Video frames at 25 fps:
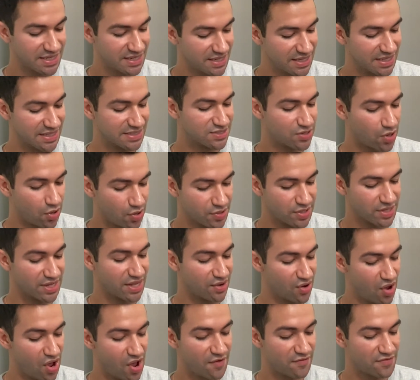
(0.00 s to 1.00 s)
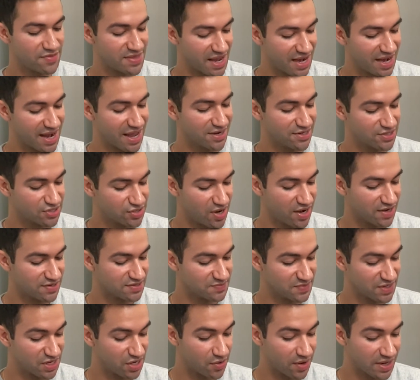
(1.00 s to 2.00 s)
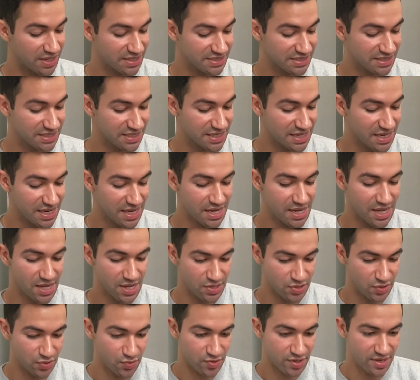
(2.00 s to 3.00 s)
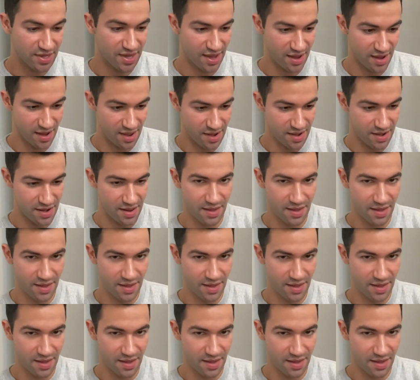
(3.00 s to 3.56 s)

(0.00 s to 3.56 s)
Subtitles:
It's hard to get off, and that kind of drives me crazy. You can